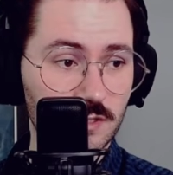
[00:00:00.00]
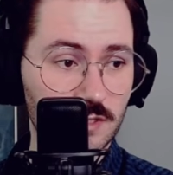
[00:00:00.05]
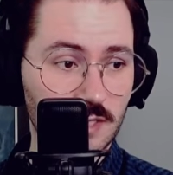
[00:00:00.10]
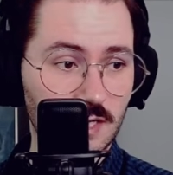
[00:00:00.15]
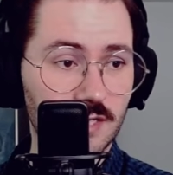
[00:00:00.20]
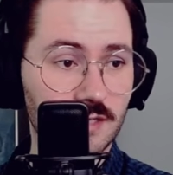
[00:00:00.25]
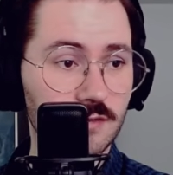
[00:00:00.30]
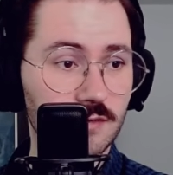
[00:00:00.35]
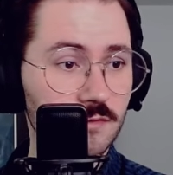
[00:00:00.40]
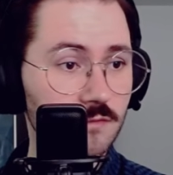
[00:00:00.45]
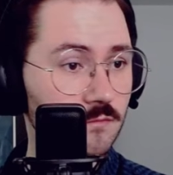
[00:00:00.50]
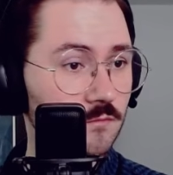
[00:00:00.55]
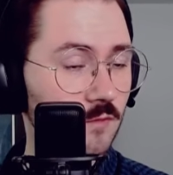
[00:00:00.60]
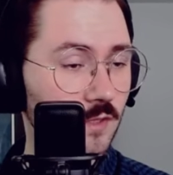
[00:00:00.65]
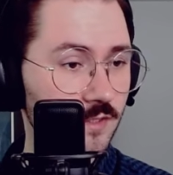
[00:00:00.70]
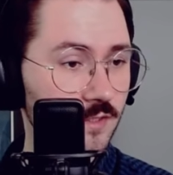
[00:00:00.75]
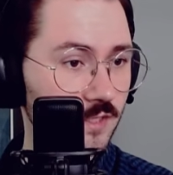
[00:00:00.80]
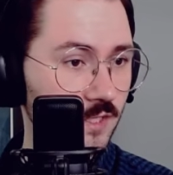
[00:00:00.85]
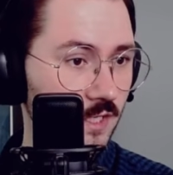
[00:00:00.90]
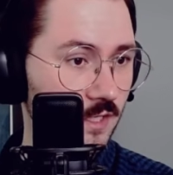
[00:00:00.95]
Like,
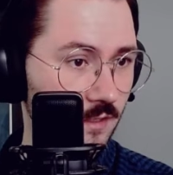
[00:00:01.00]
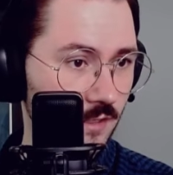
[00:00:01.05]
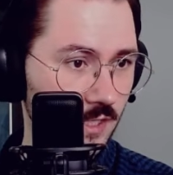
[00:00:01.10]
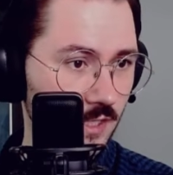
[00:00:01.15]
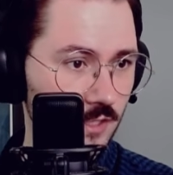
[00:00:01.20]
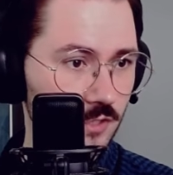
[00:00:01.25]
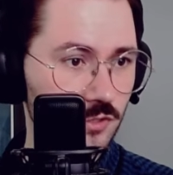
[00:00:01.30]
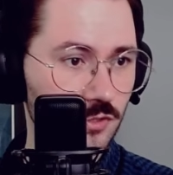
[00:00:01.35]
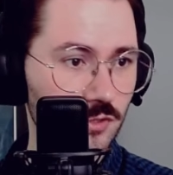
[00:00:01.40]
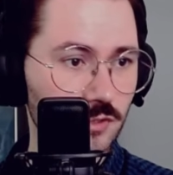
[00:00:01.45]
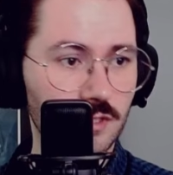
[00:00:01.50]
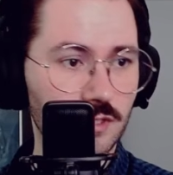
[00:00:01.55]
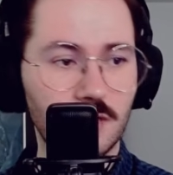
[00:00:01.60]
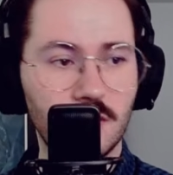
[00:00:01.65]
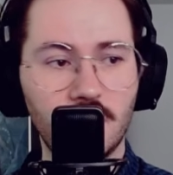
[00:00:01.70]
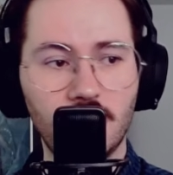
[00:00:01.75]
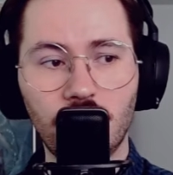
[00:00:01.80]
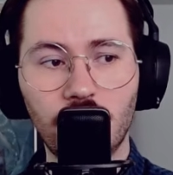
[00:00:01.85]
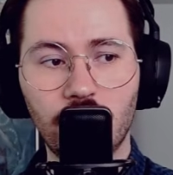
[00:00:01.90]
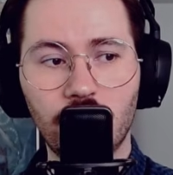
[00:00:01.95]
once again, Gutshot,
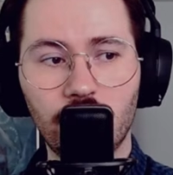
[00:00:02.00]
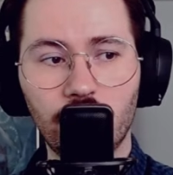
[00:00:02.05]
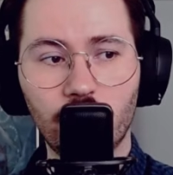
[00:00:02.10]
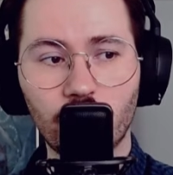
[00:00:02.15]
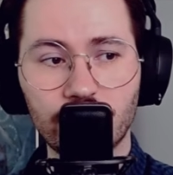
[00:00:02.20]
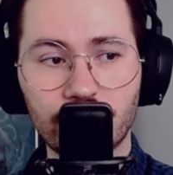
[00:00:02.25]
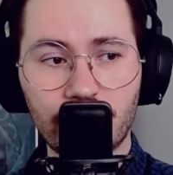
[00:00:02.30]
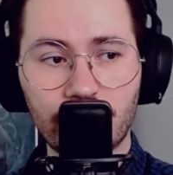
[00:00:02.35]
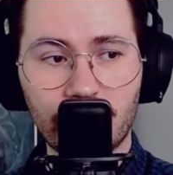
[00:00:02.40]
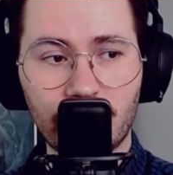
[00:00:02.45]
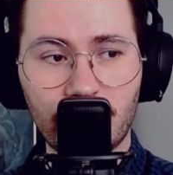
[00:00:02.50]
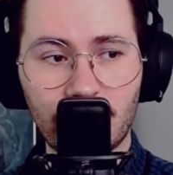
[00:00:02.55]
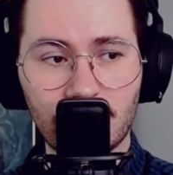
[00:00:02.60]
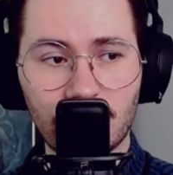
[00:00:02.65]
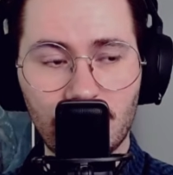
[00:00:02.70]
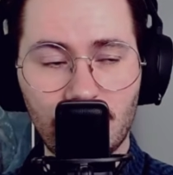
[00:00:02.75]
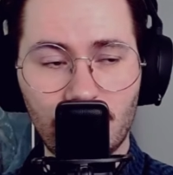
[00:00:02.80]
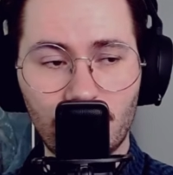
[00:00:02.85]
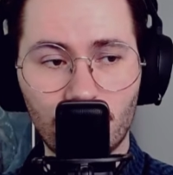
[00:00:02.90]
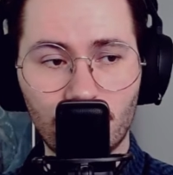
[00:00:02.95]
which is a card
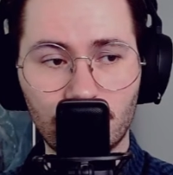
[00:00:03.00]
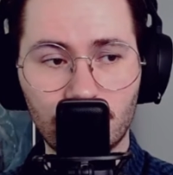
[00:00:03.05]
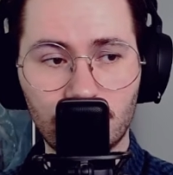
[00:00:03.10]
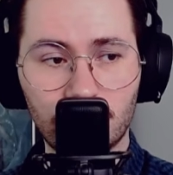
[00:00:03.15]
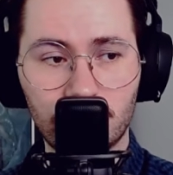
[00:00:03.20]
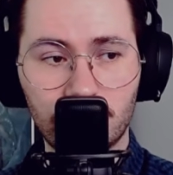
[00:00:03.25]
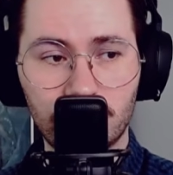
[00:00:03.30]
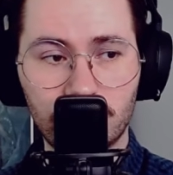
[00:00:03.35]
I would